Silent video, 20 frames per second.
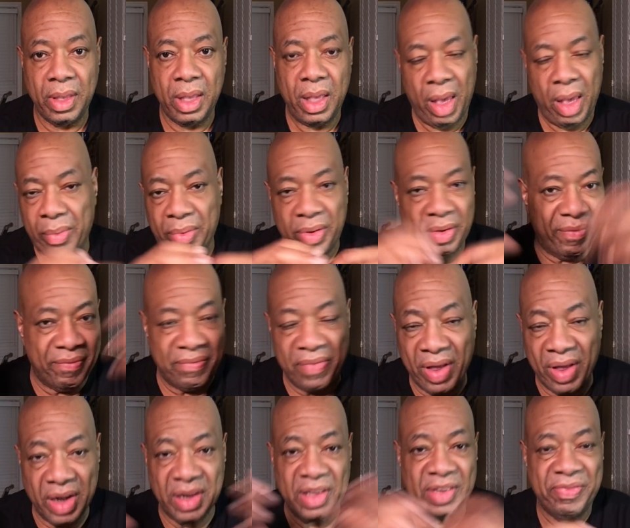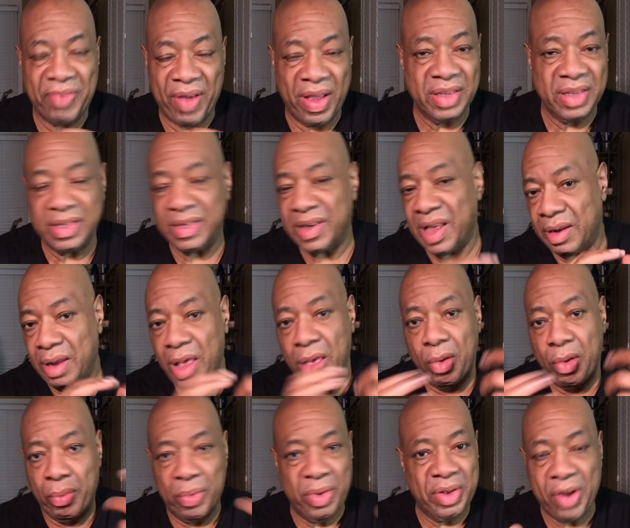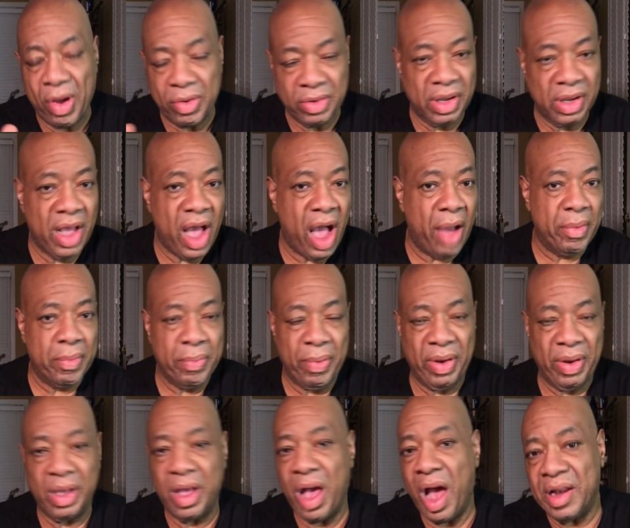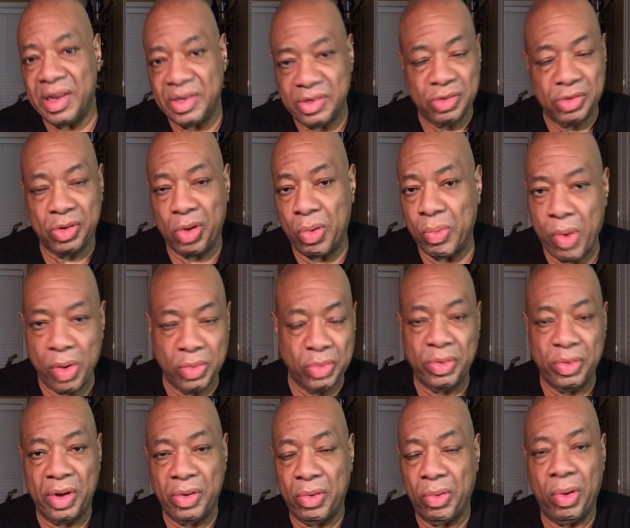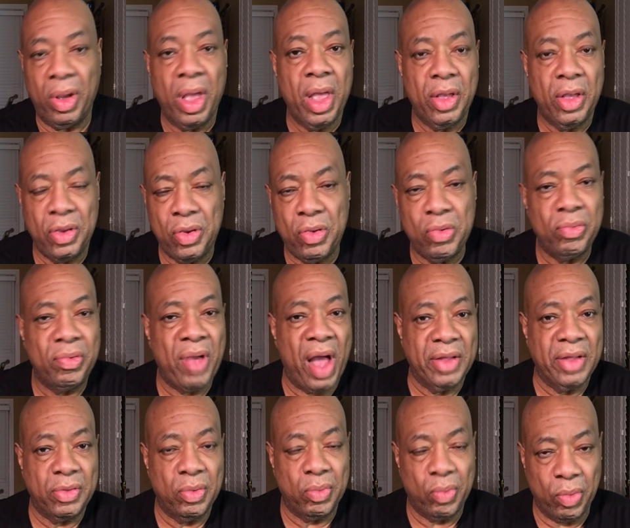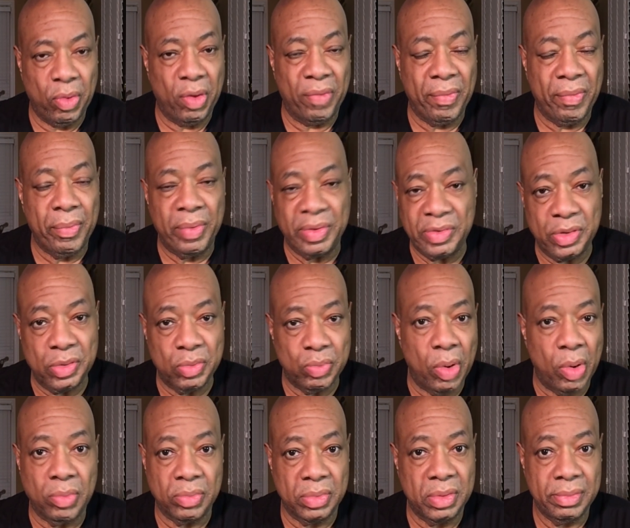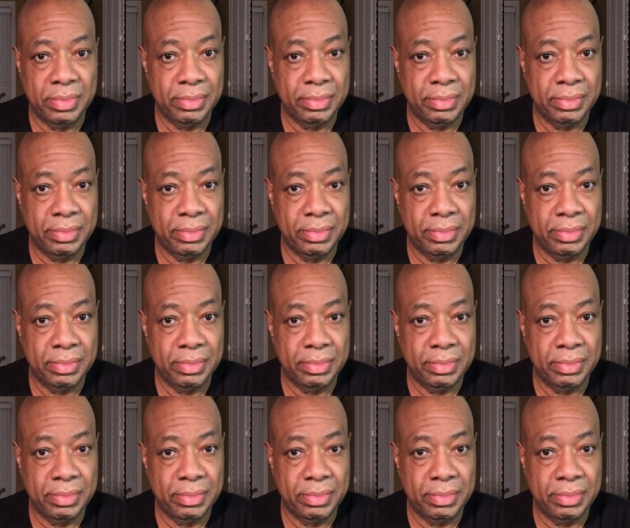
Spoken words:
And we don't fail in this fantasy that we talk to God, we pray to God, and this girl's going to walk through that door. You got to work for what you want.